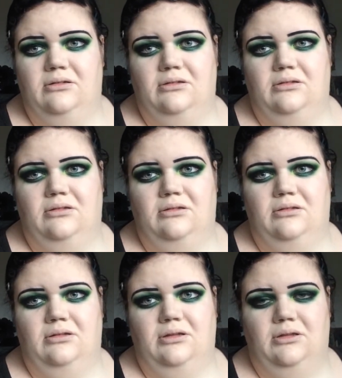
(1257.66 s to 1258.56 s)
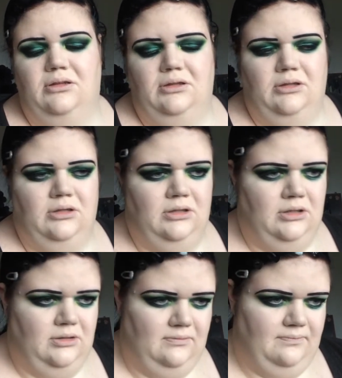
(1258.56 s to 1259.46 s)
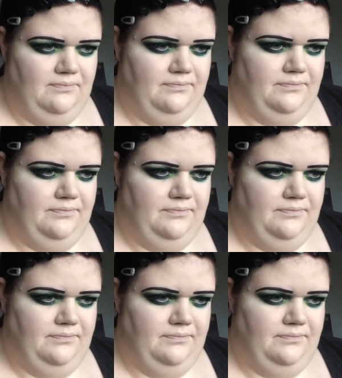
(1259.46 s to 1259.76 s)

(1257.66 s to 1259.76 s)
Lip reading: No one is speaking in this clip.